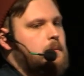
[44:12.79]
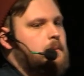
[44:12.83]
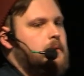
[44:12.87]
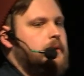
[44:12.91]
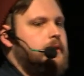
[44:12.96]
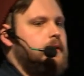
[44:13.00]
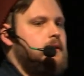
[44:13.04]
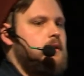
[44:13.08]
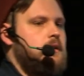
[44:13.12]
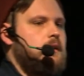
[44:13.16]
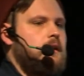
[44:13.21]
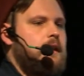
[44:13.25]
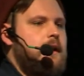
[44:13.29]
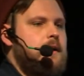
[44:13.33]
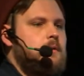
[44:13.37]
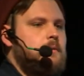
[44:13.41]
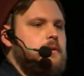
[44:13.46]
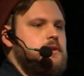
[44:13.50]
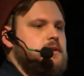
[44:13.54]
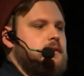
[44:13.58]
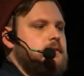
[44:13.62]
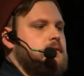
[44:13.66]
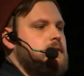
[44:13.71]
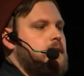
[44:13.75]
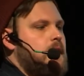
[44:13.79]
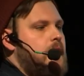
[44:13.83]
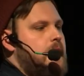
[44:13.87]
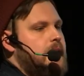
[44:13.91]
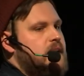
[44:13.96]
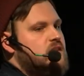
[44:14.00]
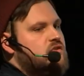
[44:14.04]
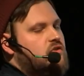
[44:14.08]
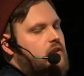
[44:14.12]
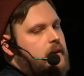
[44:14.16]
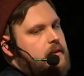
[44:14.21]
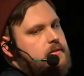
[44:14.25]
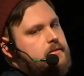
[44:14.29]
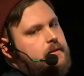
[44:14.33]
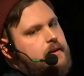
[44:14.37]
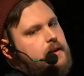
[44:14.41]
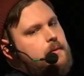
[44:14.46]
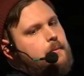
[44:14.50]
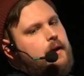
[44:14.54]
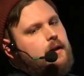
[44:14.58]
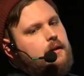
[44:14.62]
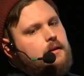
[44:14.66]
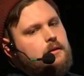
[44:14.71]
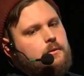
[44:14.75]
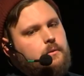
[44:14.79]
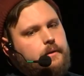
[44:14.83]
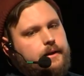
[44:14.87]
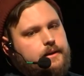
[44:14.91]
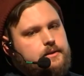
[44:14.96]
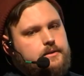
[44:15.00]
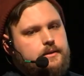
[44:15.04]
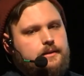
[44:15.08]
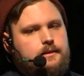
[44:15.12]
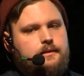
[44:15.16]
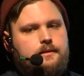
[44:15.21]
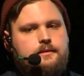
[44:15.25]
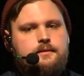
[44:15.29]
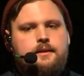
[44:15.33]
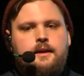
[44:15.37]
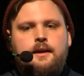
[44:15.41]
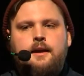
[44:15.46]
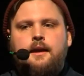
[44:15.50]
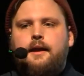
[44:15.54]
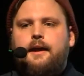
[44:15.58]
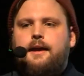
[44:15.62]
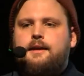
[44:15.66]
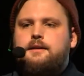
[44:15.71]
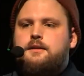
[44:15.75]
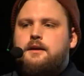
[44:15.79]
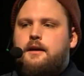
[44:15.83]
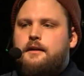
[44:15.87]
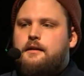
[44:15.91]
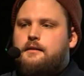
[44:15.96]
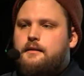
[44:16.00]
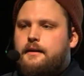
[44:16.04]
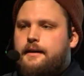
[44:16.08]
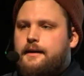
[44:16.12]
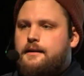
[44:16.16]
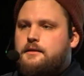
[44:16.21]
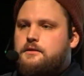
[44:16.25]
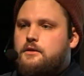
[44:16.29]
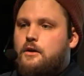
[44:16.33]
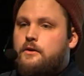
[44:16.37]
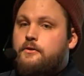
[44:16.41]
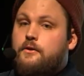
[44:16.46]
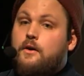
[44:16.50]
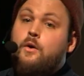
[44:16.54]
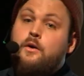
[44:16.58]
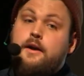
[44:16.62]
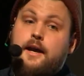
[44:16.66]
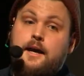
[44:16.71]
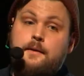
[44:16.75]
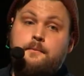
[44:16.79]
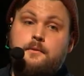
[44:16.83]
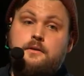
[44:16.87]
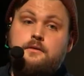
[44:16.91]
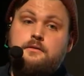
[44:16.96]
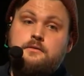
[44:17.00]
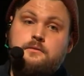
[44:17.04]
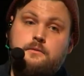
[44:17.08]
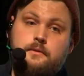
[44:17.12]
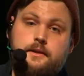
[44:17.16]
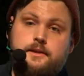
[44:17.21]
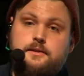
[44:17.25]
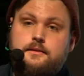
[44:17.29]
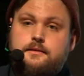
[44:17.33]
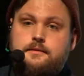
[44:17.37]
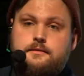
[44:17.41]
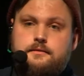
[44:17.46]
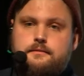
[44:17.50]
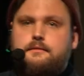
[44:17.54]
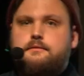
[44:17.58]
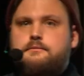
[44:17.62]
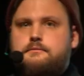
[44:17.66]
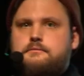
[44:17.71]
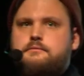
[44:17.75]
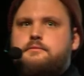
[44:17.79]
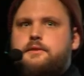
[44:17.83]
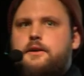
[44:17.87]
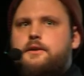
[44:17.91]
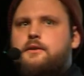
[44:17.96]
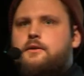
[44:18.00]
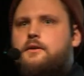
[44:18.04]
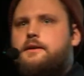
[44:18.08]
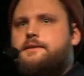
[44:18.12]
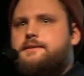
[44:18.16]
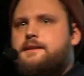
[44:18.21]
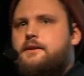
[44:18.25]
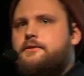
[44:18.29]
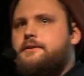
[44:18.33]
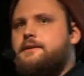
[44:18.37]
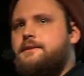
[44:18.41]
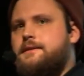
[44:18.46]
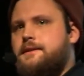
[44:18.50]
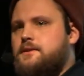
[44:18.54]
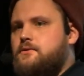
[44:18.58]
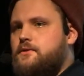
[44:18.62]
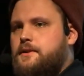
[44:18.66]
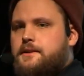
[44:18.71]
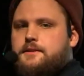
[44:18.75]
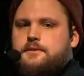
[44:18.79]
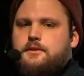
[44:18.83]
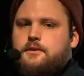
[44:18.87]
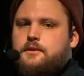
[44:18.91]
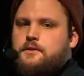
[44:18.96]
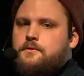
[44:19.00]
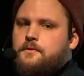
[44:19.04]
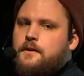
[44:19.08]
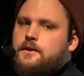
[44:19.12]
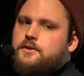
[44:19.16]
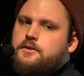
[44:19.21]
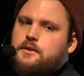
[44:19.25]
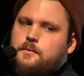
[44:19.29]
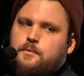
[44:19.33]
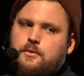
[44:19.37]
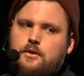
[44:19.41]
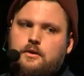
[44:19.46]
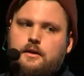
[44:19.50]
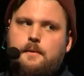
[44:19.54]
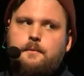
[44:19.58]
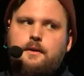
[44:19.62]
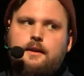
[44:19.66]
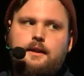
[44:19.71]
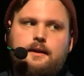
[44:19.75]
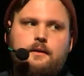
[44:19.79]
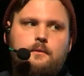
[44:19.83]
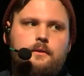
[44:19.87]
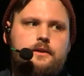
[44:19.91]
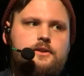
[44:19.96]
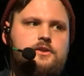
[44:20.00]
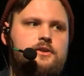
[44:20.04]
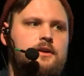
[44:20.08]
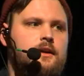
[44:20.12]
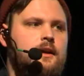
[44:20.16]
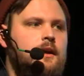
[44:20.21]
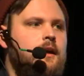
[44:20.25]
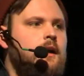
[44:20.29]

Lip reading: But there are languages like ReasonML, which is a dialect of OCaml, which is a 70s research functional programming language,